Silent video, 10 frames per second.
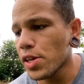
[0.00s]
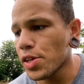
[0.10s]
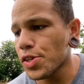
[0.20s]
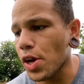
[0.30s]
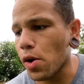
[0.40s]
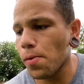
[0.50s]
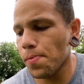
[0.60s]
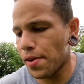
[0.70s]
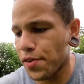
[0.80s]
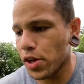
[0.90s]
So
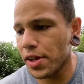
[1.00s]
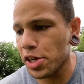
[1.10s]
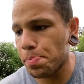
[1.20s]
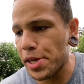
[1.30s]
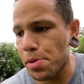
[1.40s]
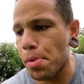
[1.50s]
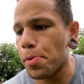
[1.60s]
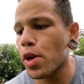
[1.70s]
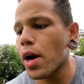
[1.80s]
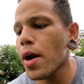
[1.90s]
if you look at this piece of
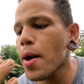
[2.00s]
Bermuda,